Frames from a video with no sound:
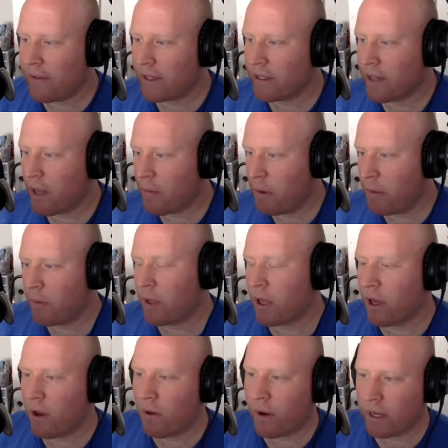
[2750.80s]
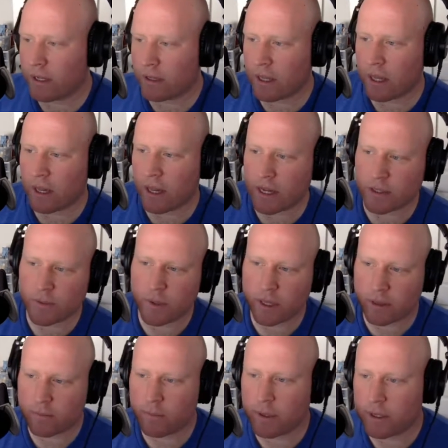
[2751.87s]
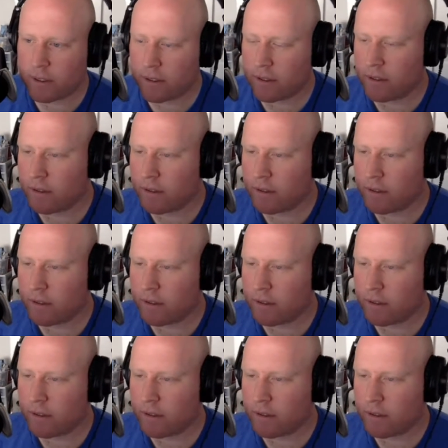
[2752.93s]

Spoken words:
having to let people go. I did that last week, but